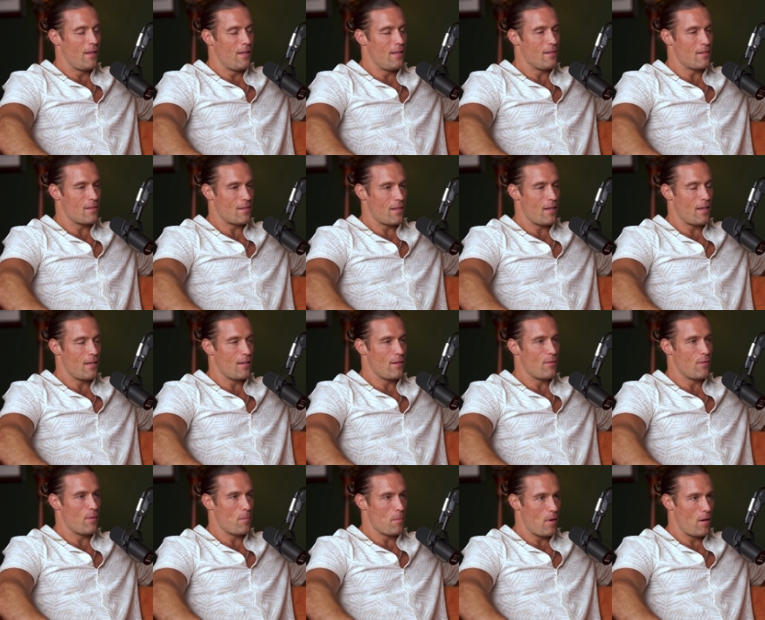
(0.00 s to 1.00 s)
inside
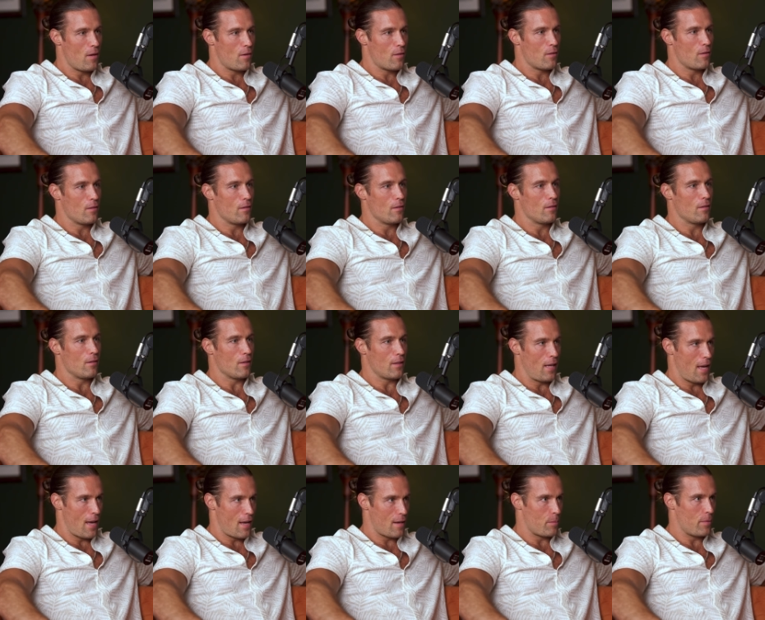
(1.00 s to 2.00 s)
of the modern
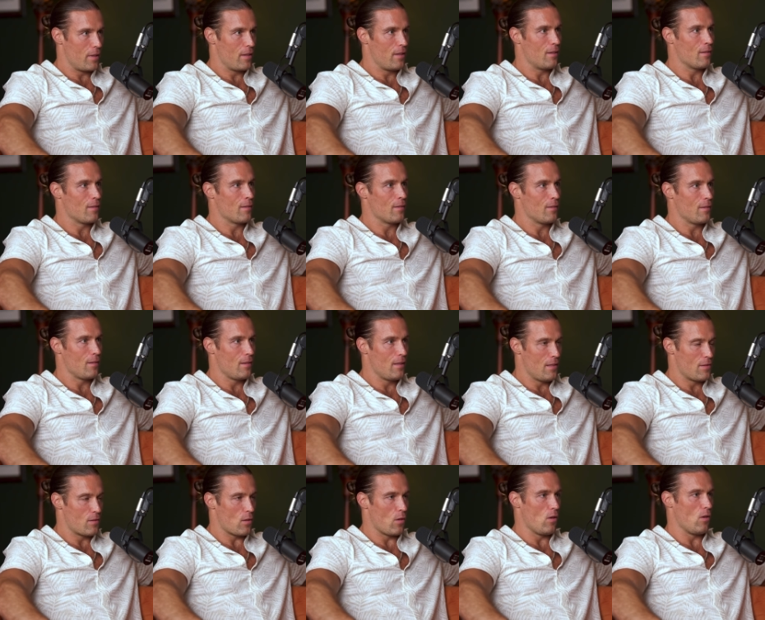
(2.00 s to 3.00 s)
academy,
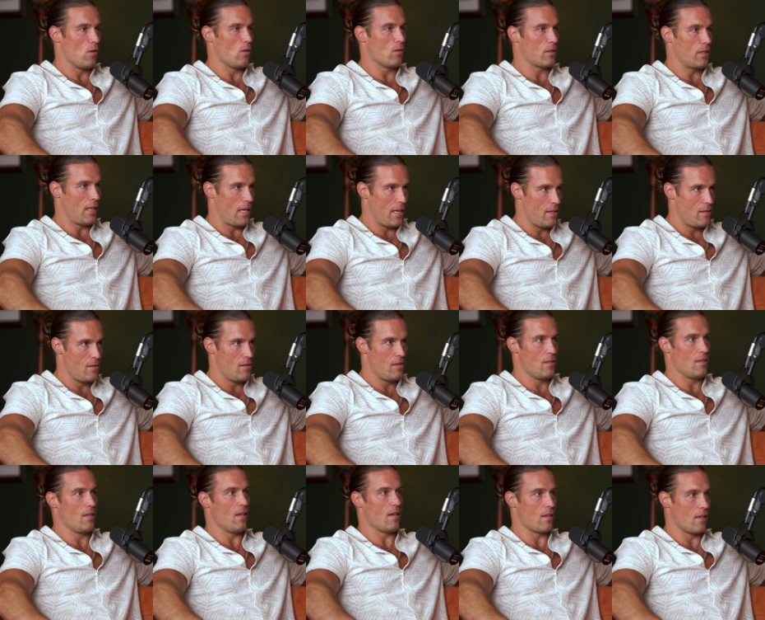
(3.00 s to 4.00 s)
it's all
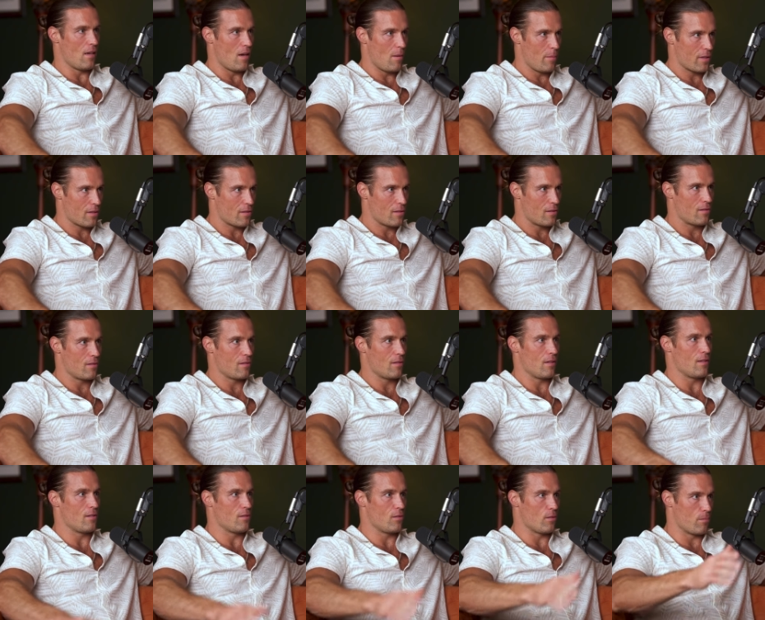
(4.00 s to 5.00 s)
Keynesian economics,
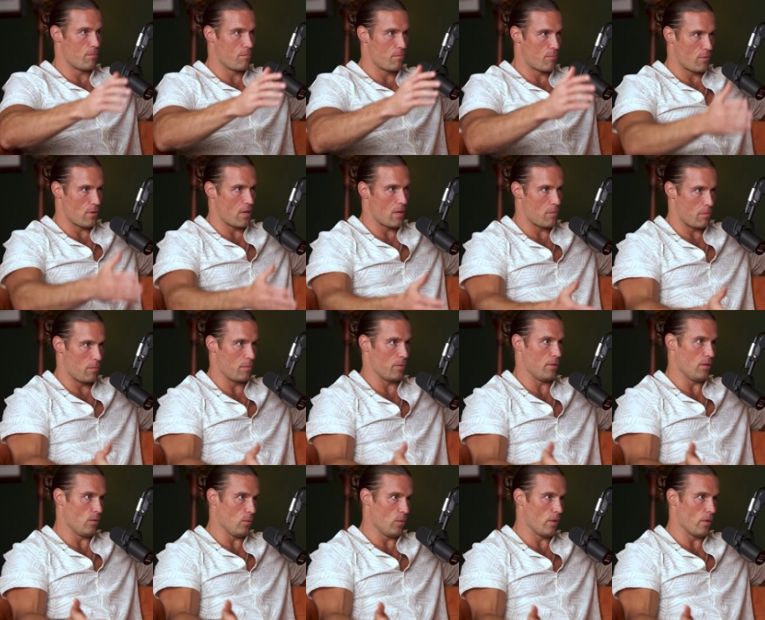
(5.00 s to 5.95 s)
as you're probably